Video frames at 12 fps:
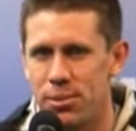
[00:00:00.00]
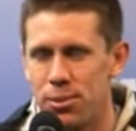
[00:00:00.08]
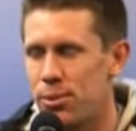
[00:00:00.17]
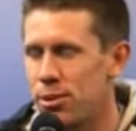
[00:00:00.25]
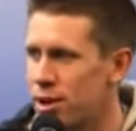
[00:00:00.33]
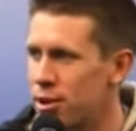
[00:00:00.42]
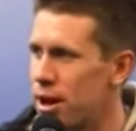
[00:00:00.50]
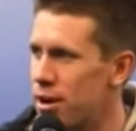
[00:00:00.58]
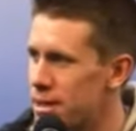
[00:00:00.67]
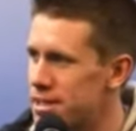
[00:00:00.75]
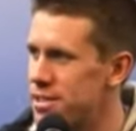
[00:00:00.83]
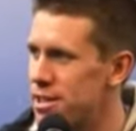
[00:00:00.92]
were going to go out
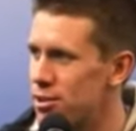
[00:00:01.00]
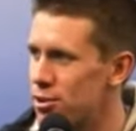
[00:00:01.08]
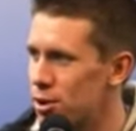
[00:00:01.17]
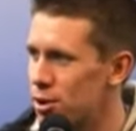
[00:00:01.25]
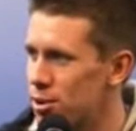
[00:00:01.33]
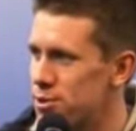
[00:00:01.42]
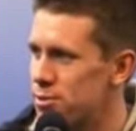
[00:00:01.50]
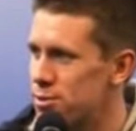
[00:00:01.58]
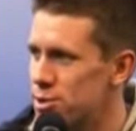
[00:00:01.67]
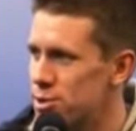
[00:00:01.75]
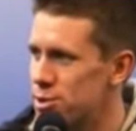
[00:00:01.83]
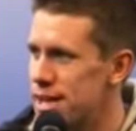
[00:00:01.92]
and make single car runs for
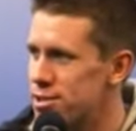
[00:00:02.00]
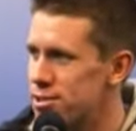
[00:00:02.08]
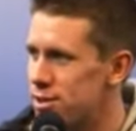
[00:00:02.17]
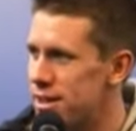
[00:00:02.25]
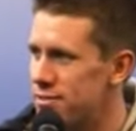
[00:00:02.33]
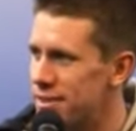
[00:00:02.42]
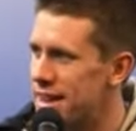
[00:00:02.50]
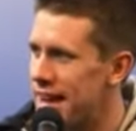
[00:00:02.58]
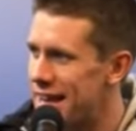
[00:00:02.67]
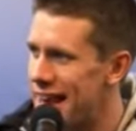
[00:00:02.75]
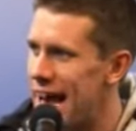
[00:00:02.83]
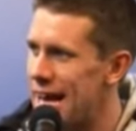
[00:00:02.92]
2 days and try to find
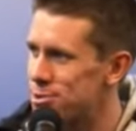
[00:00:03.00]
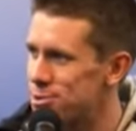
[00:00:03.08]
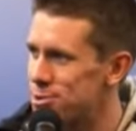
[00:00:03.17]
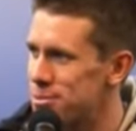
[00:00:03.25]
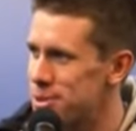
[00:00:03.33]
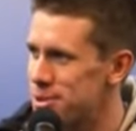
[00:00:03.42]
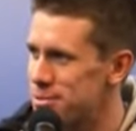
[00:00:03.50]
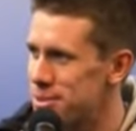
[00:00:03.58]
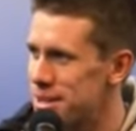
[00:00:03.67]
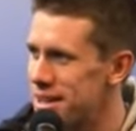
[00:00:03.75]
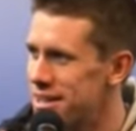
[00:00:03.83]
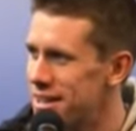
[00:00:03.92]
that last little bit of
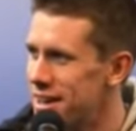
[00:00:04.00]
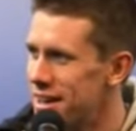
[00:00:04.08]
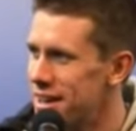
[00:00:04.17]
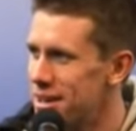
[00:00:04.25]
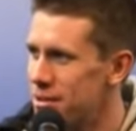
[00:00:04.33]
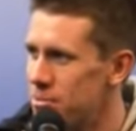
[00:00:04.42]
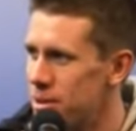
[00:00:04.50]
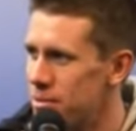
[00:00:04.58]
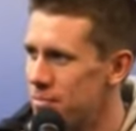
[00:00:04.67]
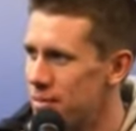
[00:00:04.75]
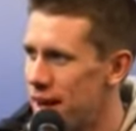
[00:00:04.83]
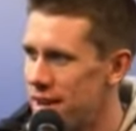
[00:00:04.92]
speed. But
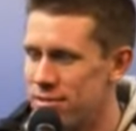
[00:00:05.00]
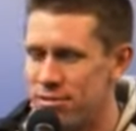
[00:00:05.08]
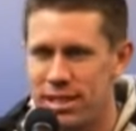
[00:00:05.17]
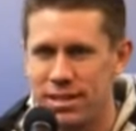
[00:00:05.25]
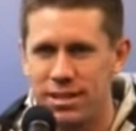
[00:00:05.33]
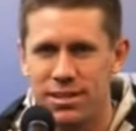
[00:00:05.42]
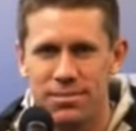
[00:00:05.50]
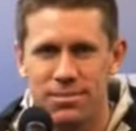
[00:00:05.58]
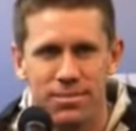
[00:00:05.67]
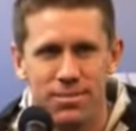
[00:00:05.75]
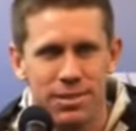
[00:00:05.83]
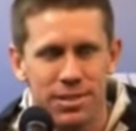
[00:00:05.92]
I'll never forget the
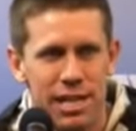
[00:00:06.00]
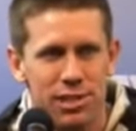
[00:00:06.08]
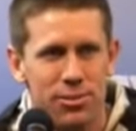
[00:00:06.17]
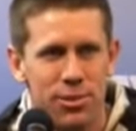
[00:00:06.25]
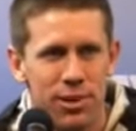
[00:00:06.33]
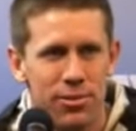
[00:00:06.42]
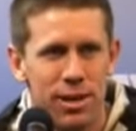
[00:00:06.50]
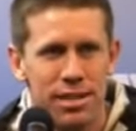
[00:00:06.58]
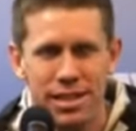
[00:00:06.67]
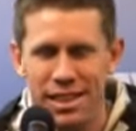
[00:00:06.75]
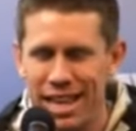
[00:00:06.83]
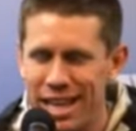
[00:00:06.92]
Nationwide
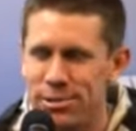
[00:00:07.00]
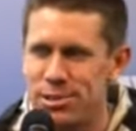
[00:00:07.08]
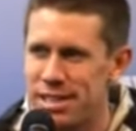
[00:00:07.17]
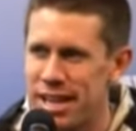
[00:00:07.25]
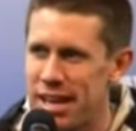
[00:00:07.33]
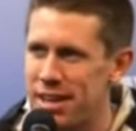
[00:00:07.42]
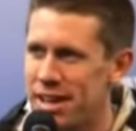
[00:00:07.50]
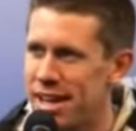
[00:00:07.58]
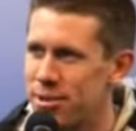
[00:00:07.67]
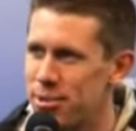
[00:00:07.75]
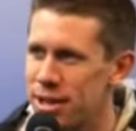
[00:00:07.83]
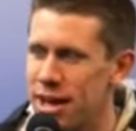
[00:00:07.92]
race. I think it was at Talladega when